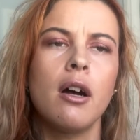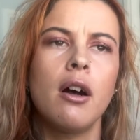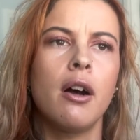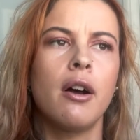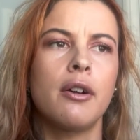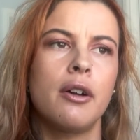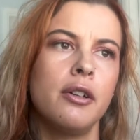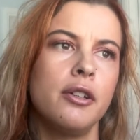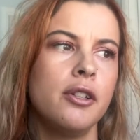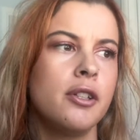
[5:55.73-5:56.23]

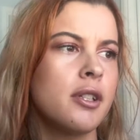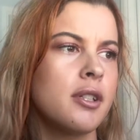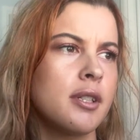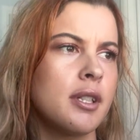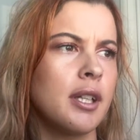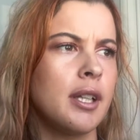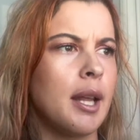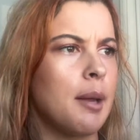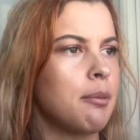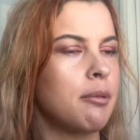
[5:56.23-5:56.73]
oh, could you just
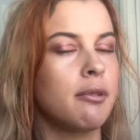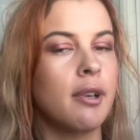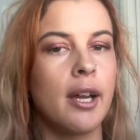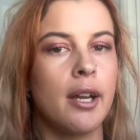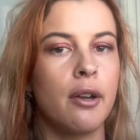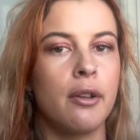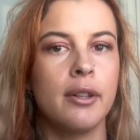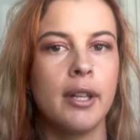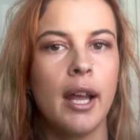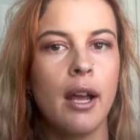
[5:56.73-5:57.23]

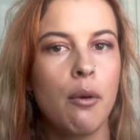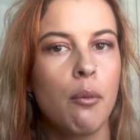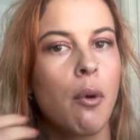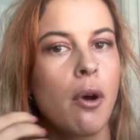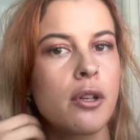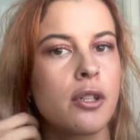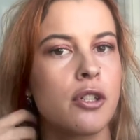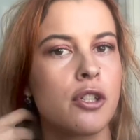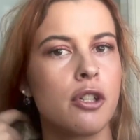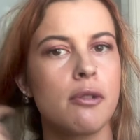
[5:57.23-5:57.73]
elaborate on that?
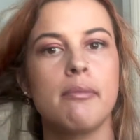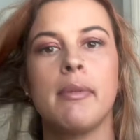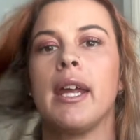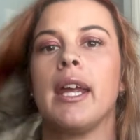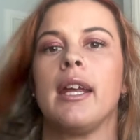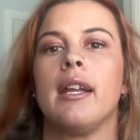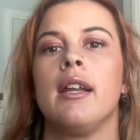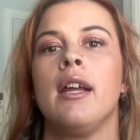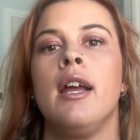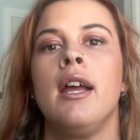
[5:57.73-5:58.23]
What did you
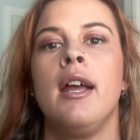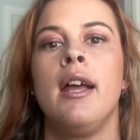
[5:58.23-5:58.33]
mean?